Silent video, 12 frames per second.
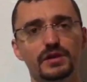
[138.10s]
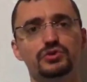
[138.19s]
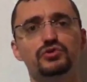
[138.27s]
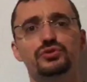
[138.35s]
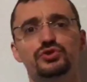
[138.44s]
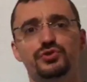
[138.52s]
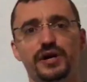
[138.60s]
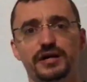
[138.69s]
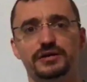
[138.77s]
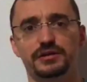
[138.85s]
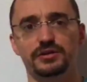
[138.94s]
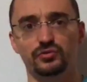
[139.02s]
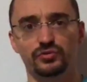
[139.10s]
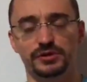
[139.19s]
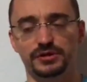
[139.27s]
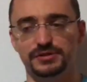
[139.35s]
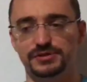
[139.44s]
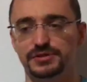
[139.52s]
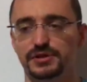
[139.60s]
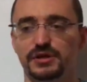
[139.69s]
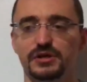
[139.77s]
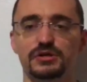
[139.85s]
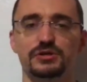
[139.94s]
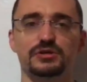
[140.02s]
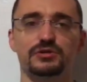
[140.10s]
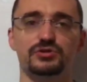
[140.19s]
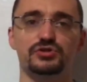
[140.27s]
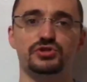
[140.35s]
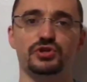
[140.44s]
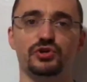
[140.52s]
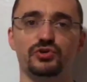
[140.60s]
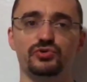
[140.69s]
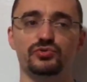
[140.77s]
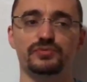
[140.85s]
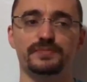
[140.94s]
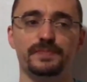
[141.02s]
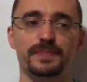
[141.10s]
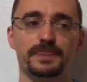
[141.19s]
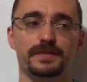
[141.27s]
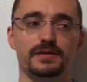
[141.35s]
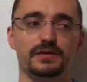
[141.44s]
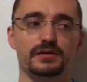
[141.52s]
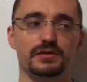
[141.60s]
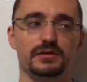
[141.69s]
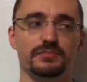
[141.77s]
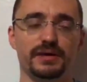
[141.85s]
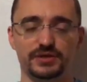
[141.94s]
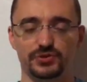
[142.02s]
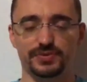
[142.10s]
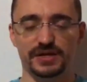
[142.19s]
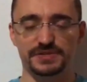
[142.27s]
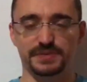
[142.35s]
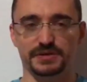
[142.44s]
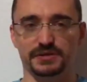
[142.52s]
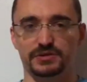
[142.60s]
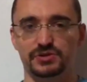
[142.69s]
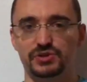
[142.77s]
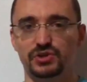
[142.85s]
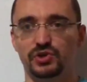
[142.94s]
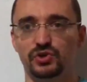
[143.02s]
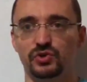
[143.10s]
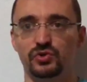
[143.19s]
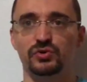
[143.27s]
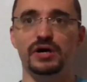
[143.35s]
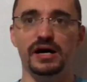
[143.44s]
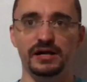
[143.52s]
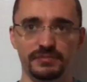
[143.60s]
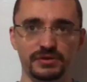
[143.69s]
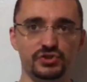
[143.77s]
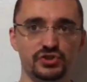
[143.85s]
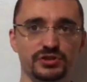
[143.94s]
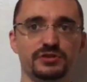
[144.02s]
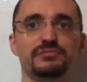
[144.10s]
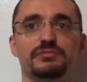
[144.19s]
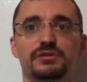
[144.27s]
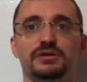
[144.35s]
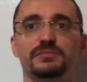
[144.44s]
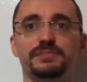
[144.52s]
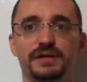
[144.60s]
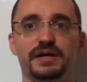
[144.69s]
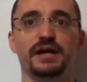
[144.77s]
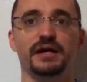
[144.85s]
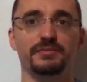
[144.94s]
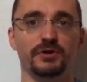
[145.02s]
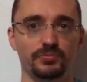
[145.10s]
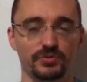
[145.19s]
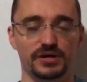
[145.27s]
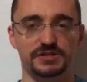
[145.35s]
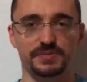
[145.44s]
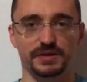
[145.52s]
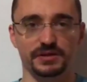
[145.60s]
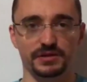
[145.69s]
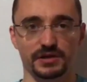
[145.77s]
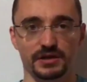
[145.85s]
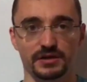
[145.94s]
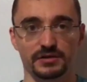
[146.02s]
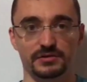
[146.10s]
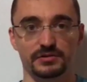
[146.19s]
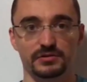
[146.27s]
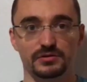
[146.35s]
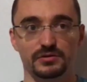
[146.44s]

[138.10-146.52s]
to attract an audience. So back to prospecting. So I mentioned the bit I had about prospecting and